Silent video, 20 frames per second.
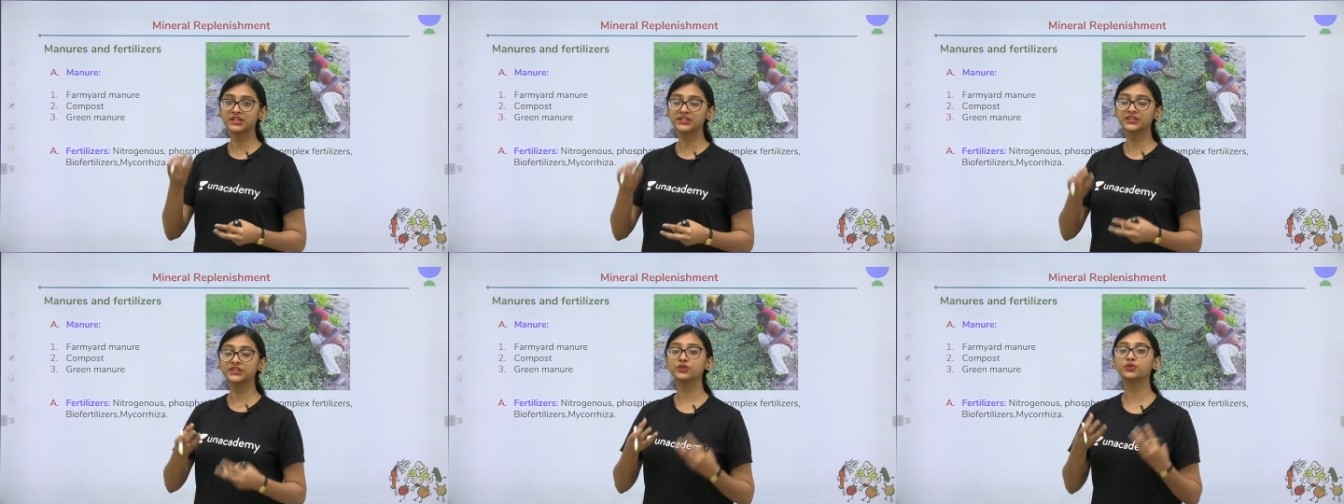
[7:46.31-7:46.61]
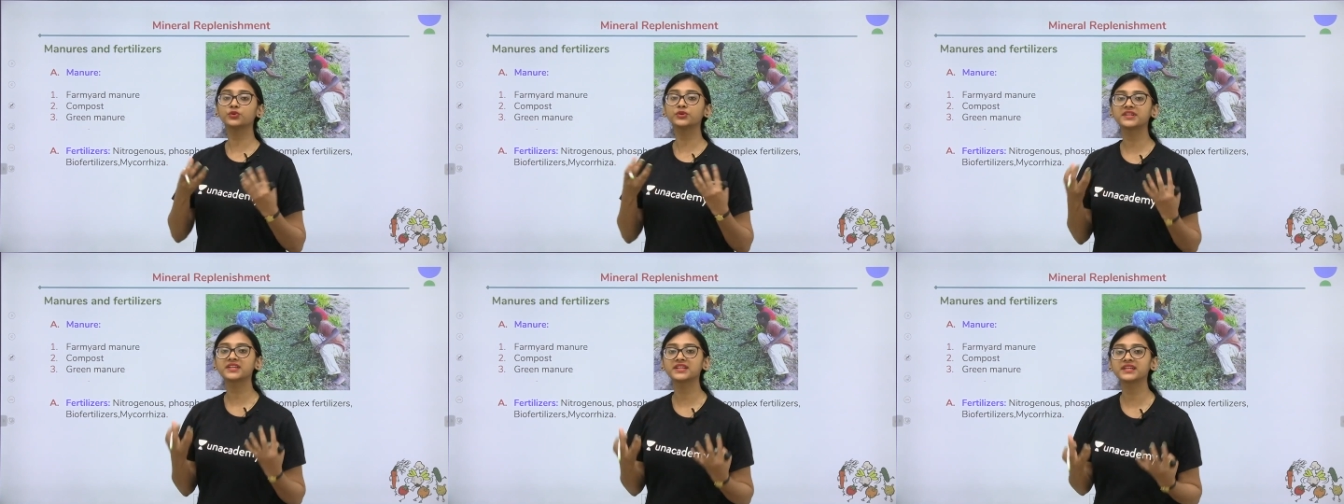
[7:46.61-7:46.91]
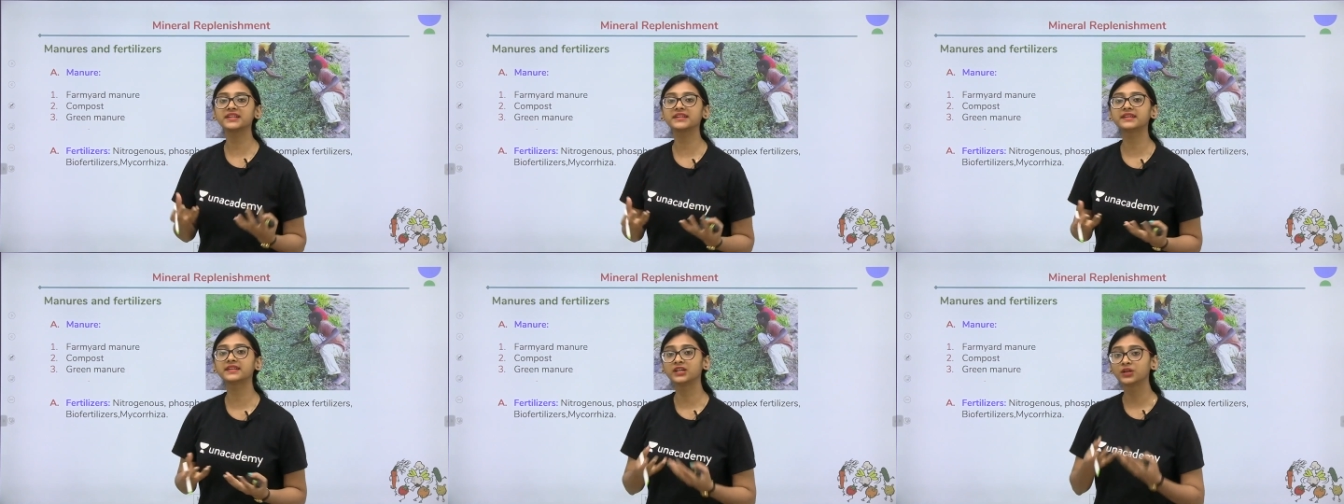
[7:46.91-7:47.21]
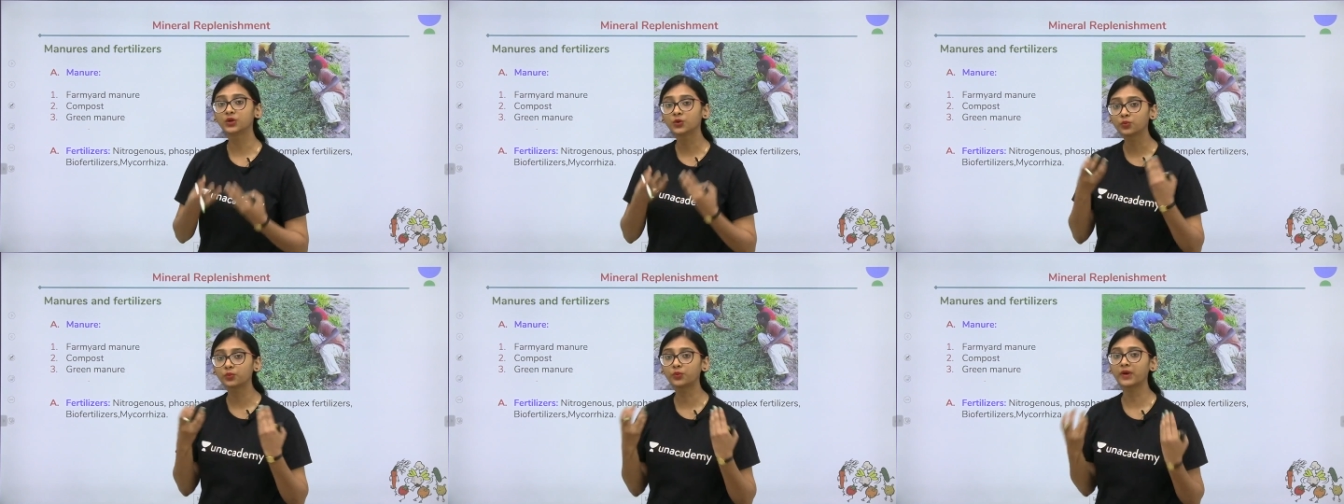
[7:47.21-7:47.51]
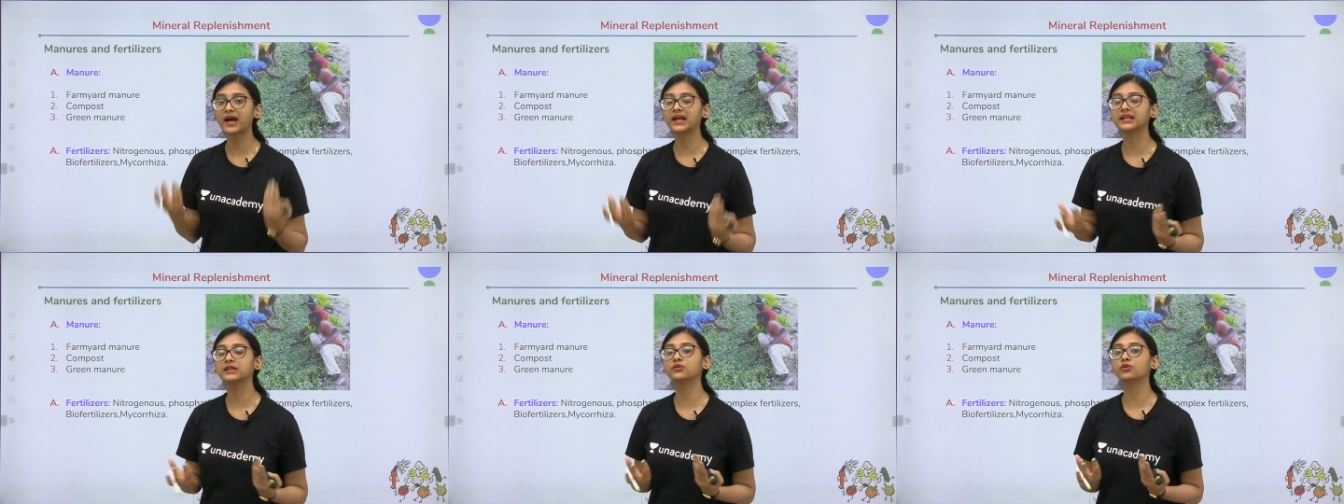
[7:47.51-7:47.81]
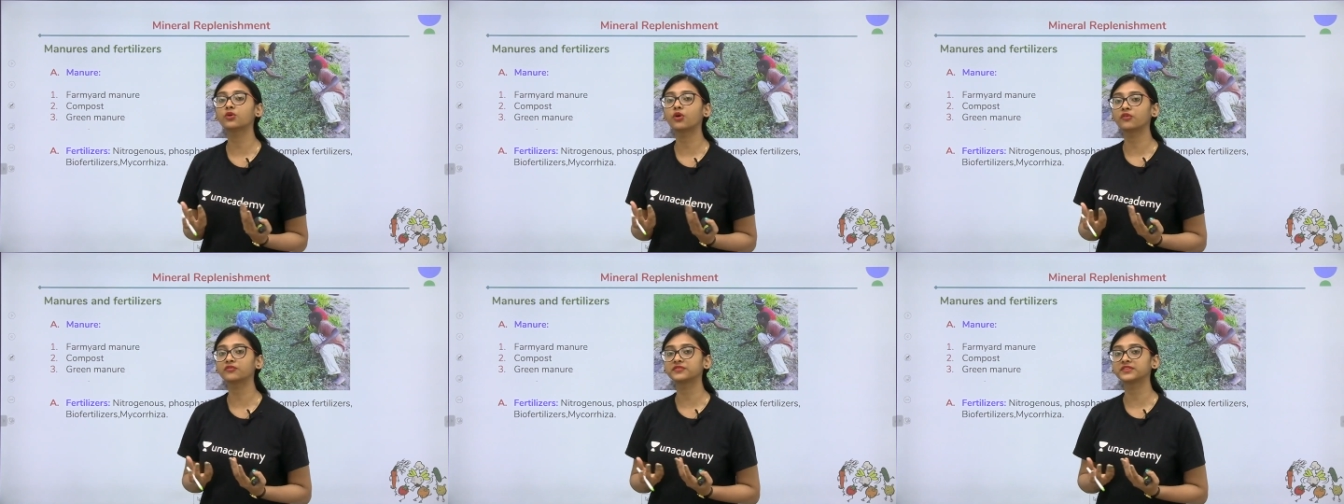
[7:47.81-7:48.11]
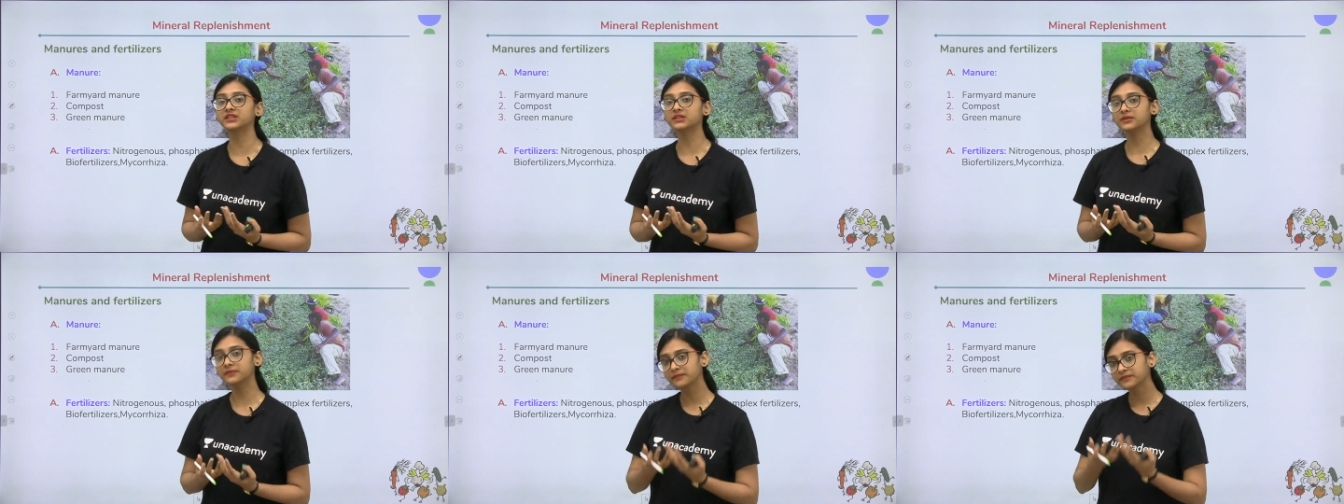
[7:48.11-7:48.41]
nutrient value of
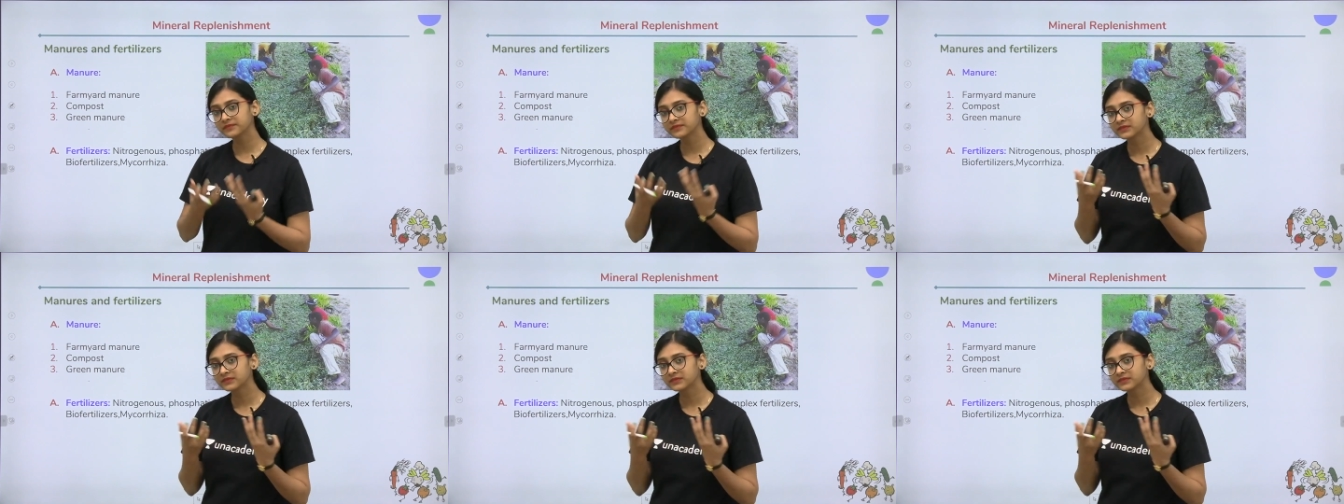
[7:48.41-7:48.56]
the